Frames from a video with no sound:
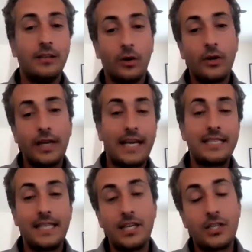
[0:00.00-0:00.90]
the
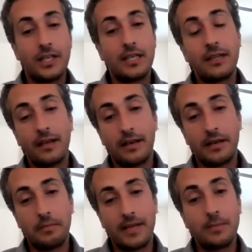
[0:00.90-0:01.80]
organization
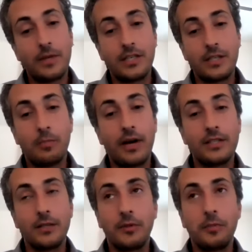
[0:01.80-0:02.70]
um, as much as
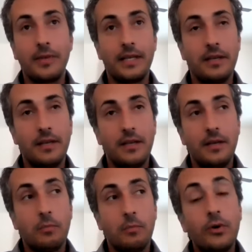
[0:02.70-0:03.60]
possible but
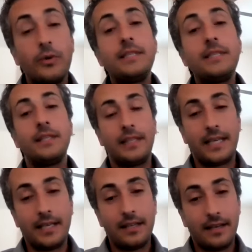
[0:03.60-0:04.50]
more
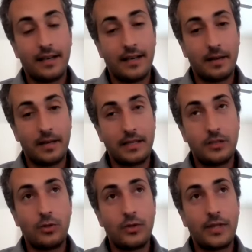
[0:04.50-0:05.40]
recently uh,
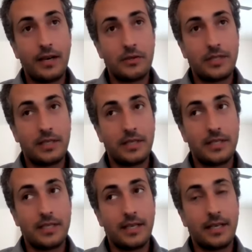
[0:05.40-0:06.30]
in
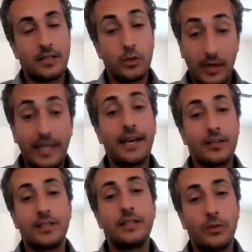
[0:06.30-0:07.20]
2020
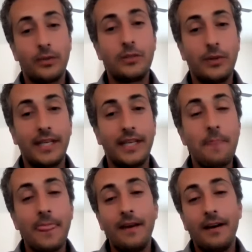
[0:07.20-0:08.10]
actually in 2020
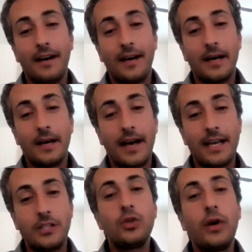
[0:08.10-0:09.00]
uh,
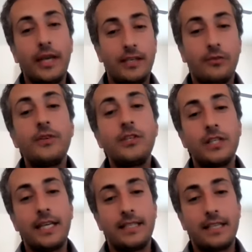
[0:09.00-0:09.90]
i joined
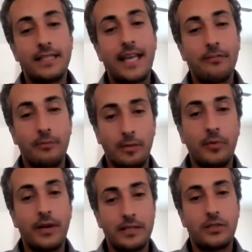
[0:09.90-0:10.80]
officially as a staff
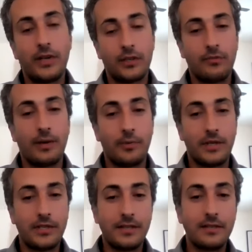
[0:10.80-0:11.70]
member as director of
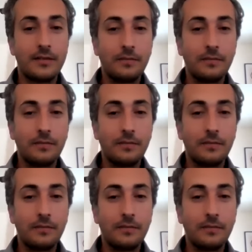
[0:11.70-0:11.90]
operations